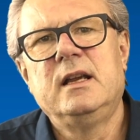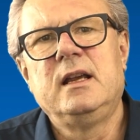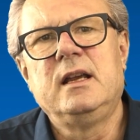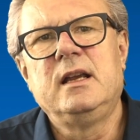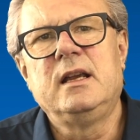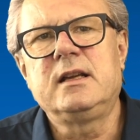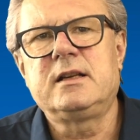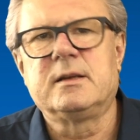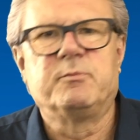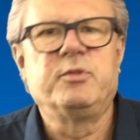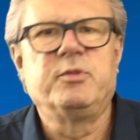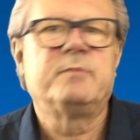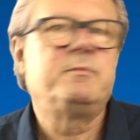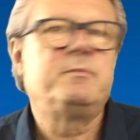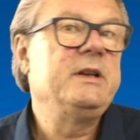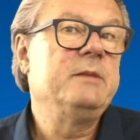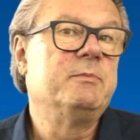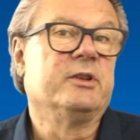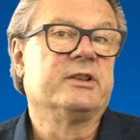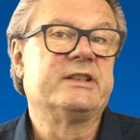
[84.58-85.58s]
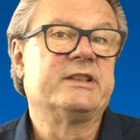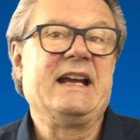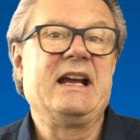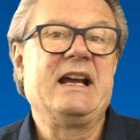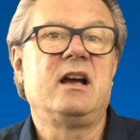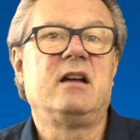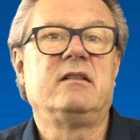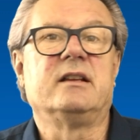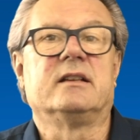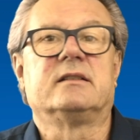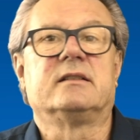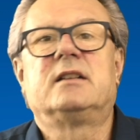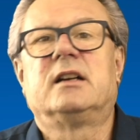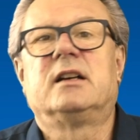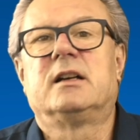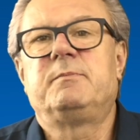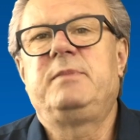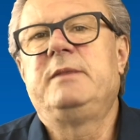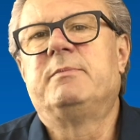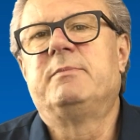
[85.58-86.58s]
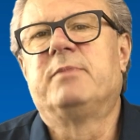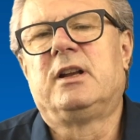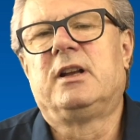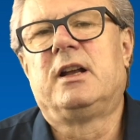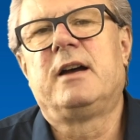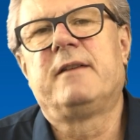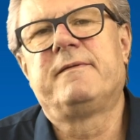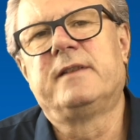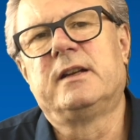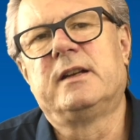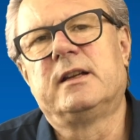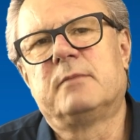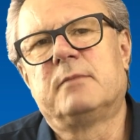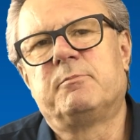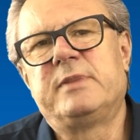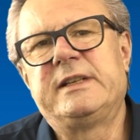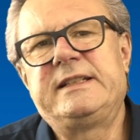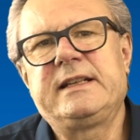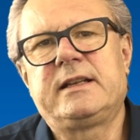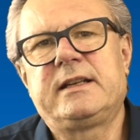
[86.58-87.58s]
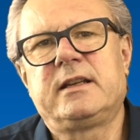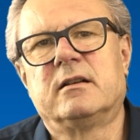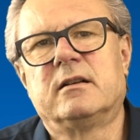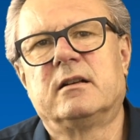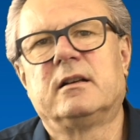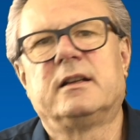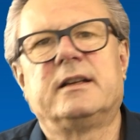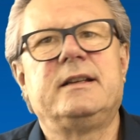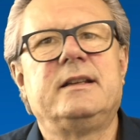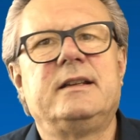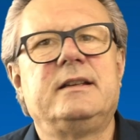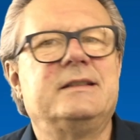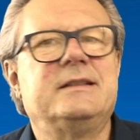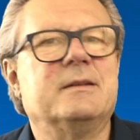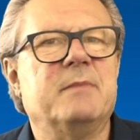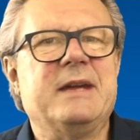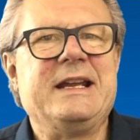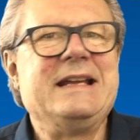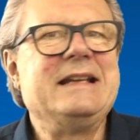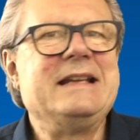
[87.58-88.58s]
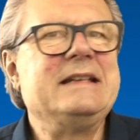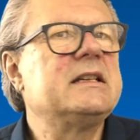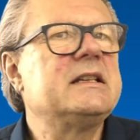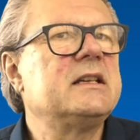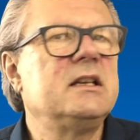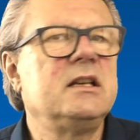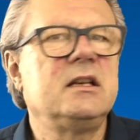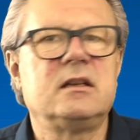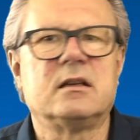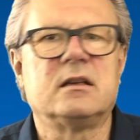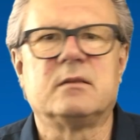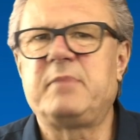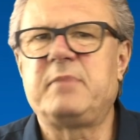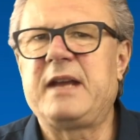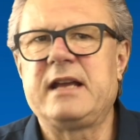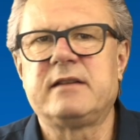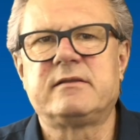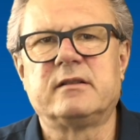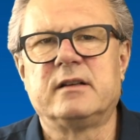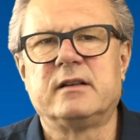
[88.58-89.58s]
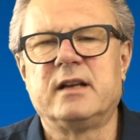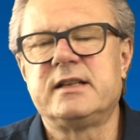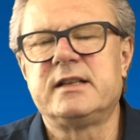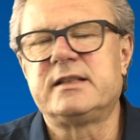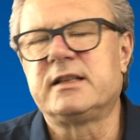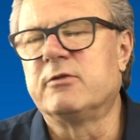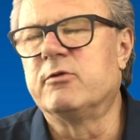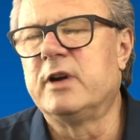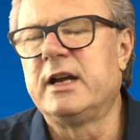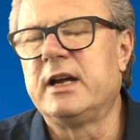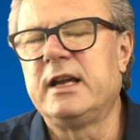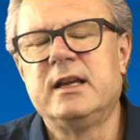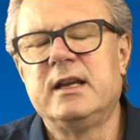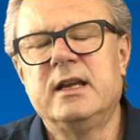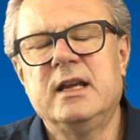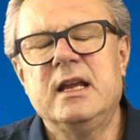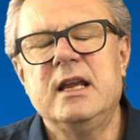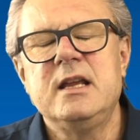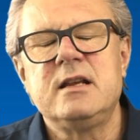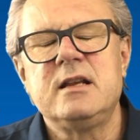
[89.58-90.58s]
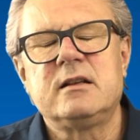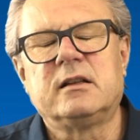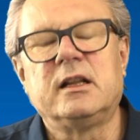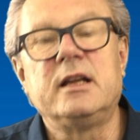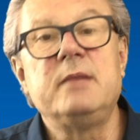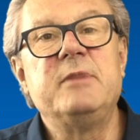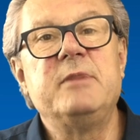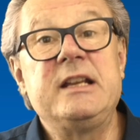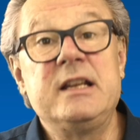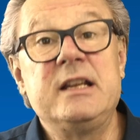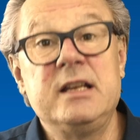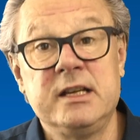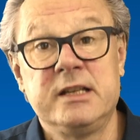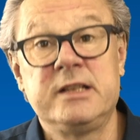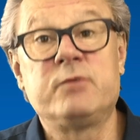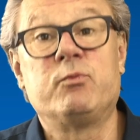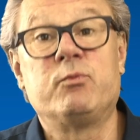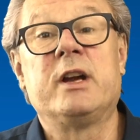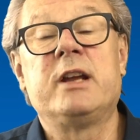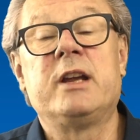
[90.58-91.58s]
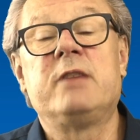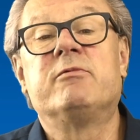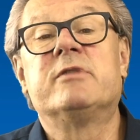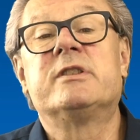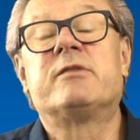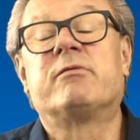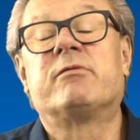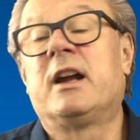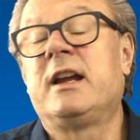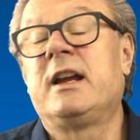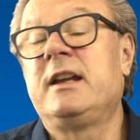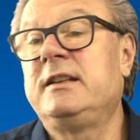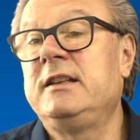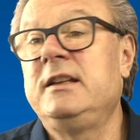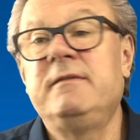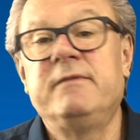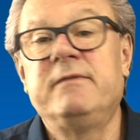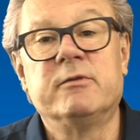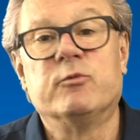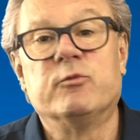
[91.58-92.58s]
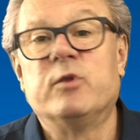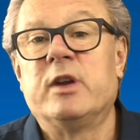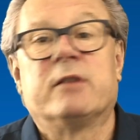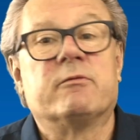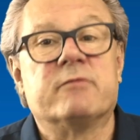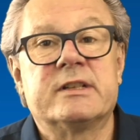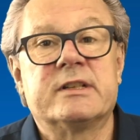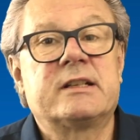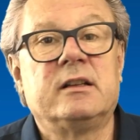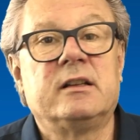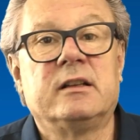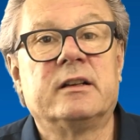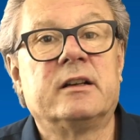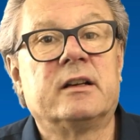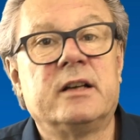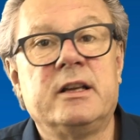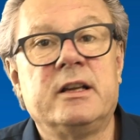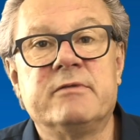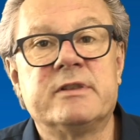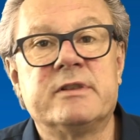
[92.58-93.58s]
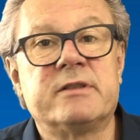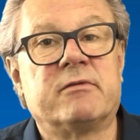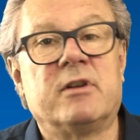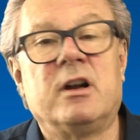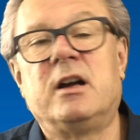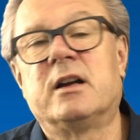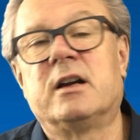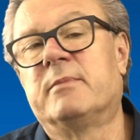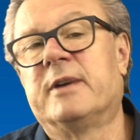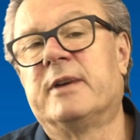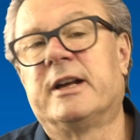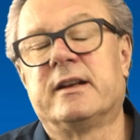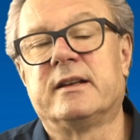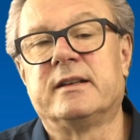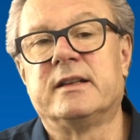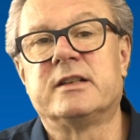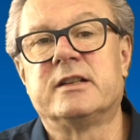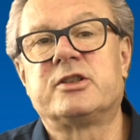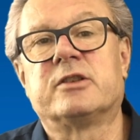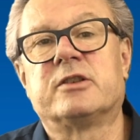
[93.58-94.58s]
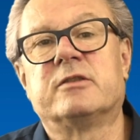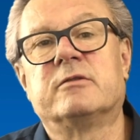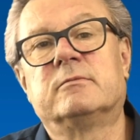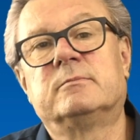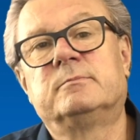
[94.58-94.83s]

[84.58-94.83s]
He could put people down and cut people off in a particularly demanding and patronizing way, claiming his way was right even when it was clear he was wrong about an issue.